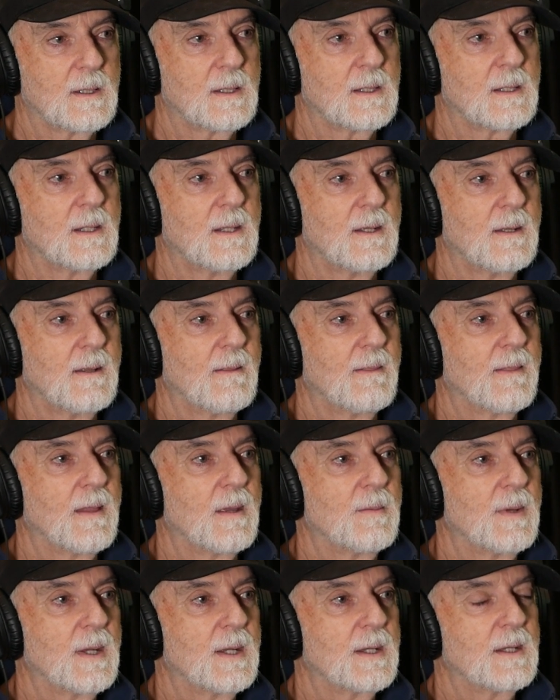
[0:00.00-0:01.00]
and they
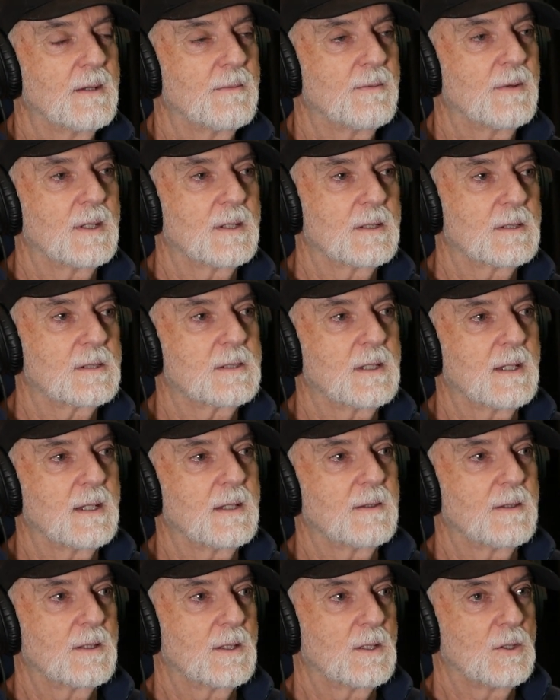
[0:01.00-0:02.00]
may never
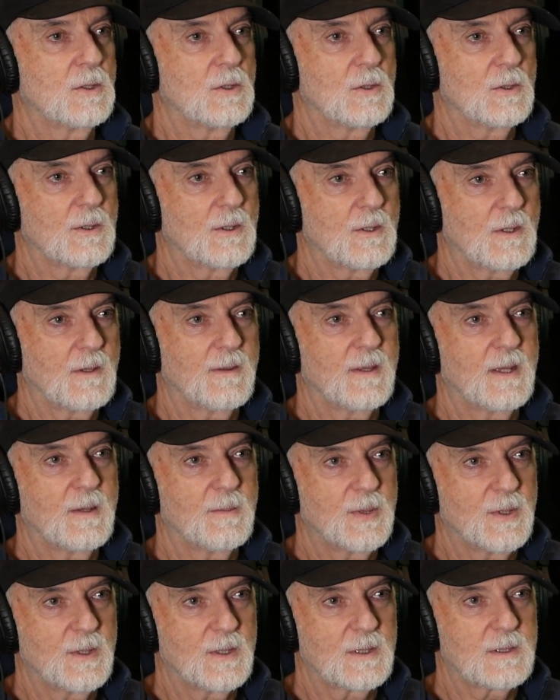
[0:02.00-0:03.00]
understand that you're not that
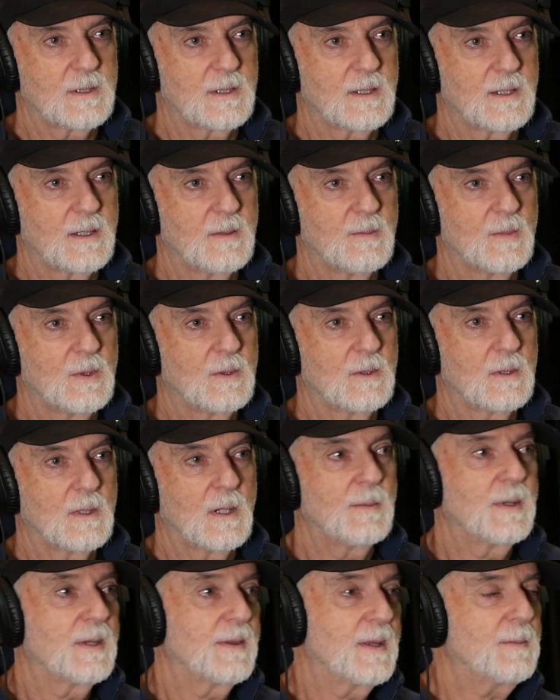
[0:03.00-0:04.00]
person anymore.
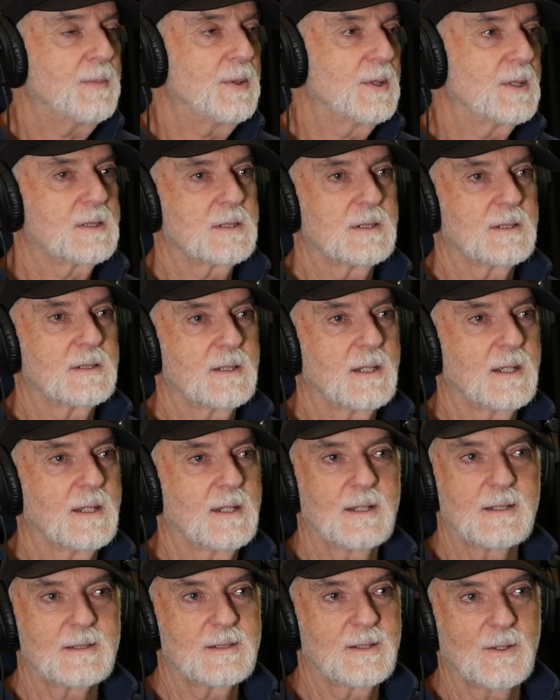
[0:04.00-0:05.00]
I mean, that person's there,
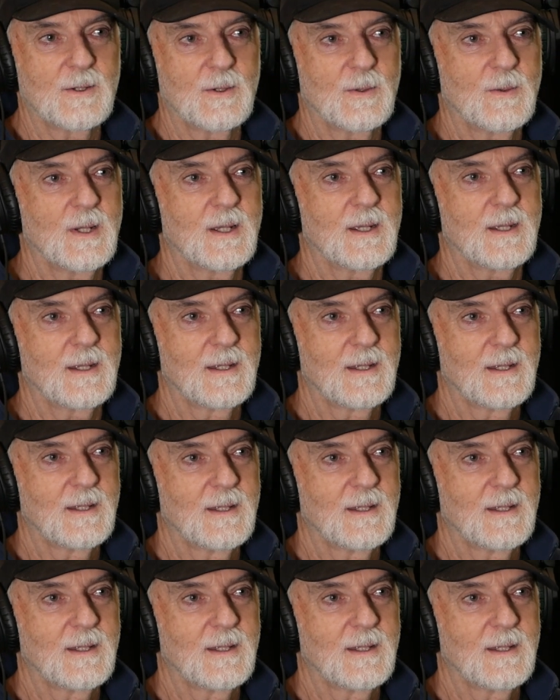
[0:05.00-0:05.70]
it doesn't go away.